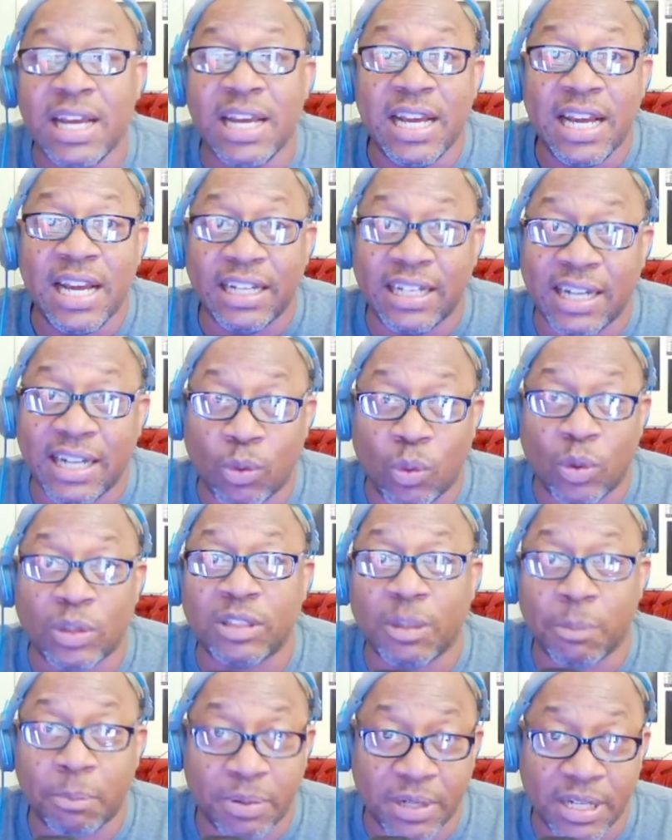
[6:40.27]
and I wanted
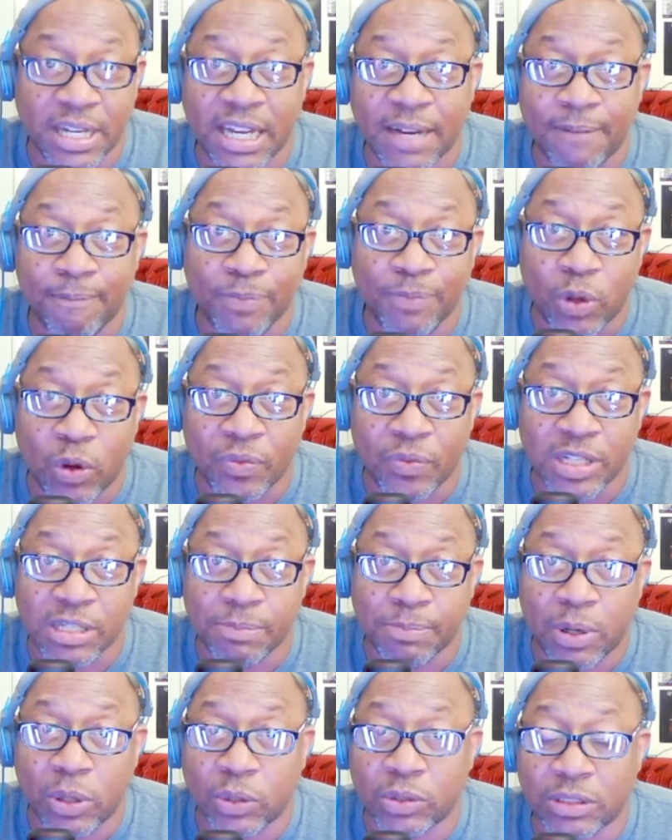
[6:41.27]
to put it on this
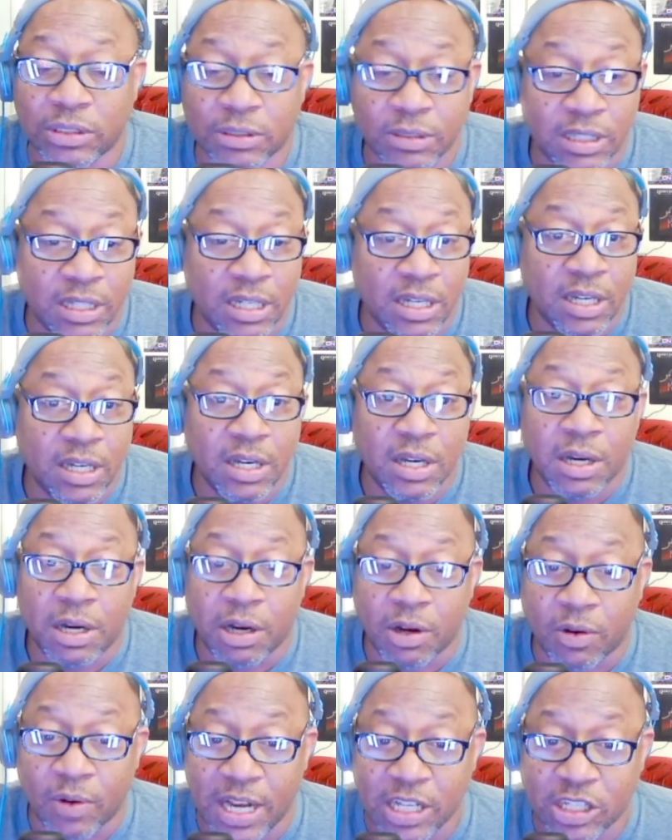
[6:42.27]
post.
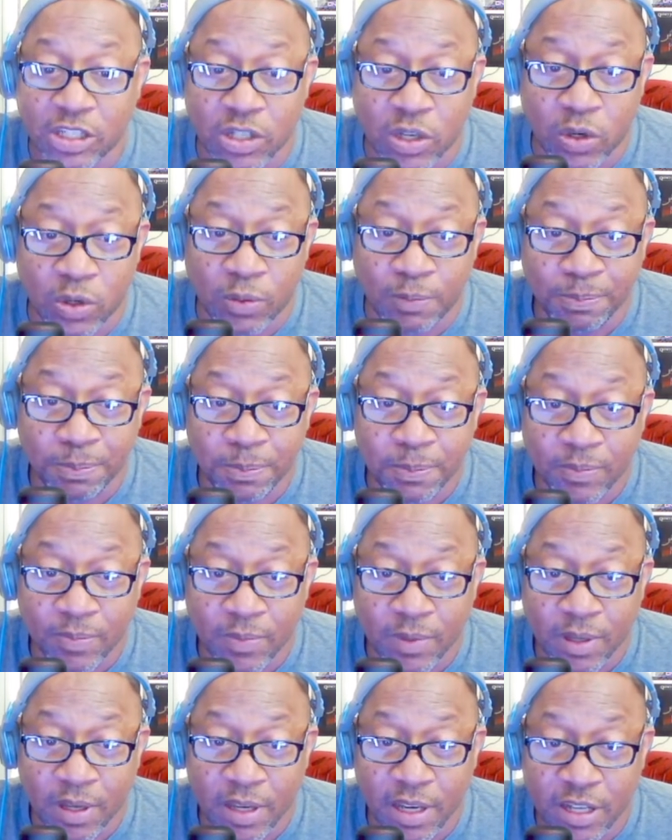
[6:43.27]
All right. So
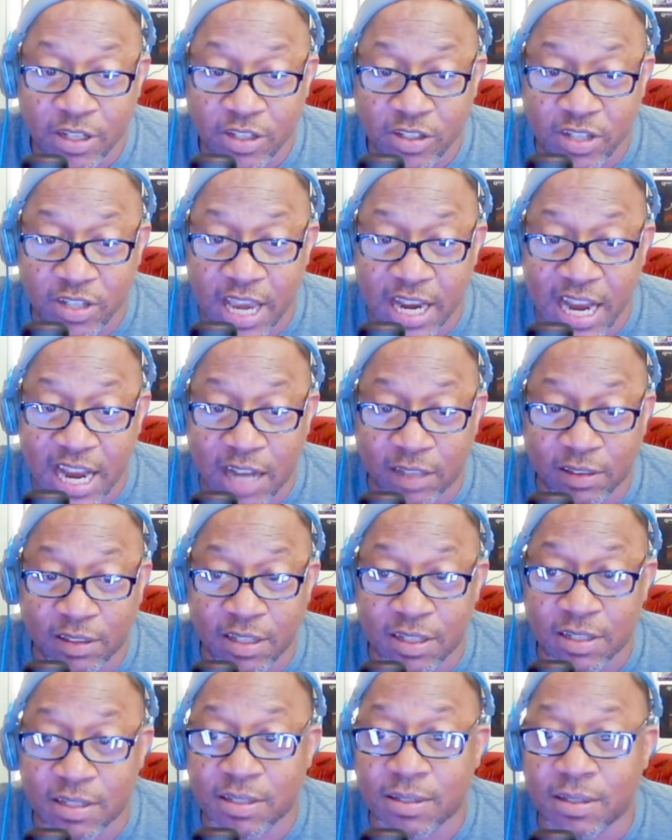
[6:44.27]
check out
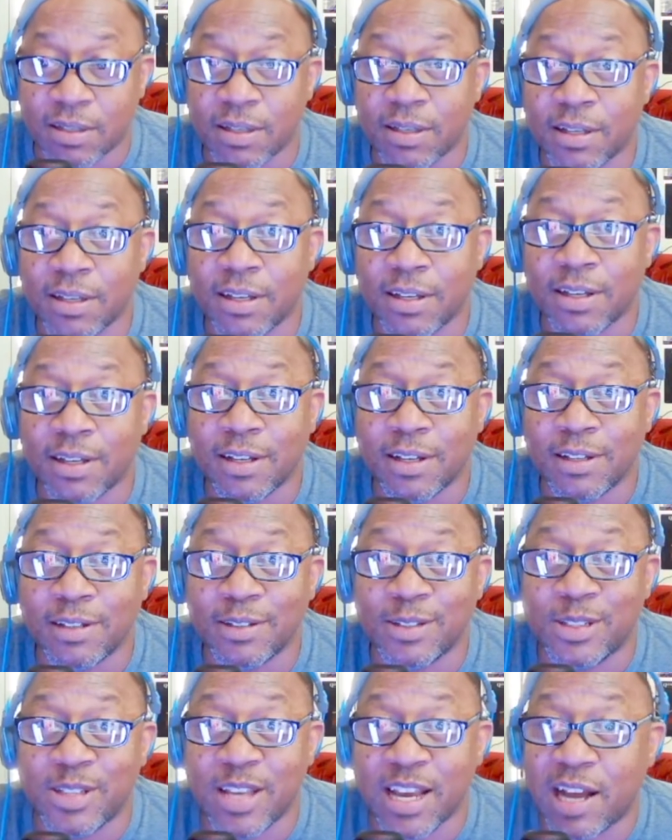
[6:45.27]
this.
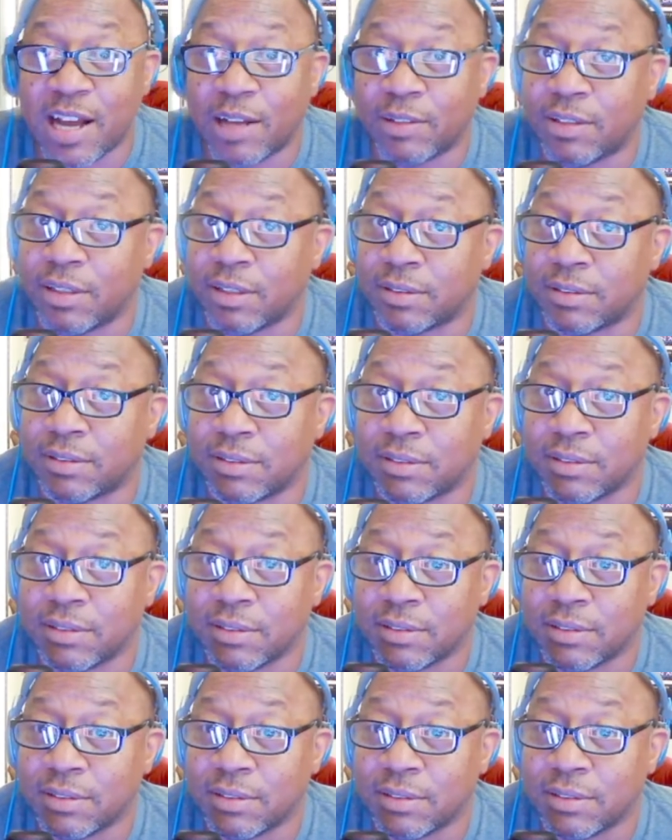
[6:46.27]
The